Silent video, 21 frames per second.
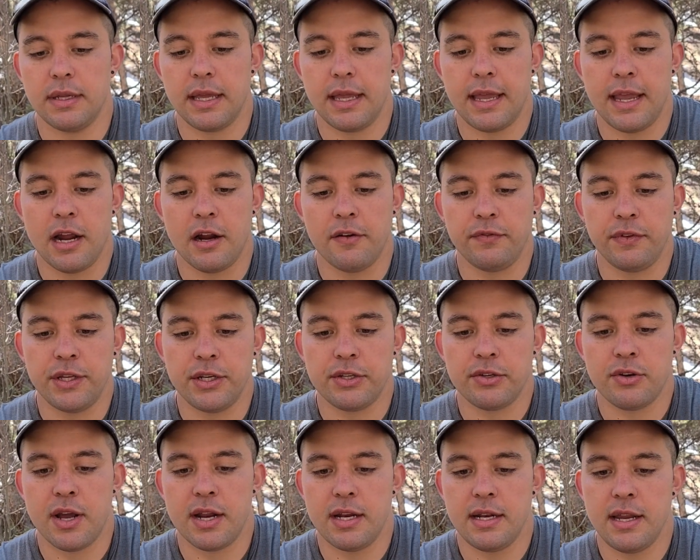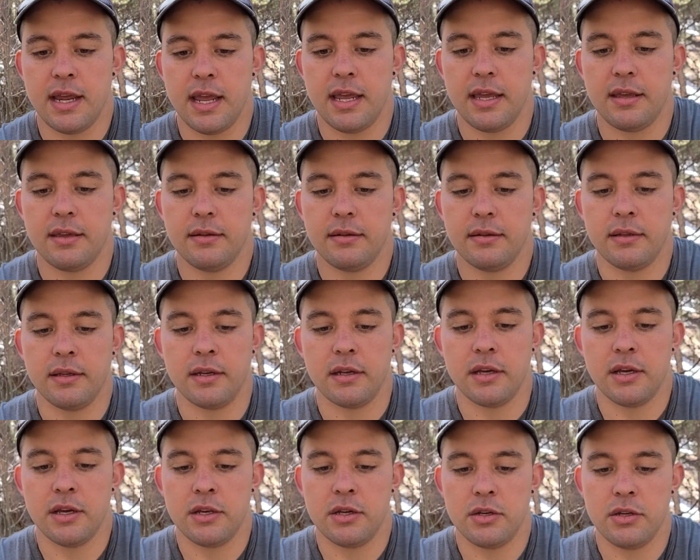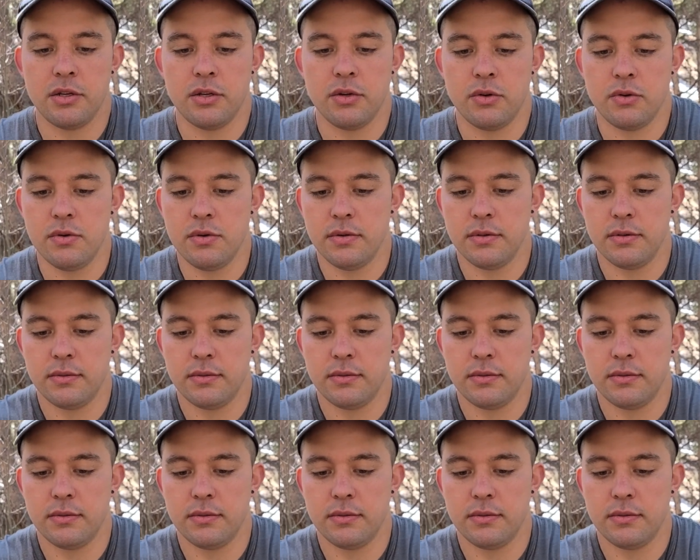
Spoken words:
carefully try to take and undo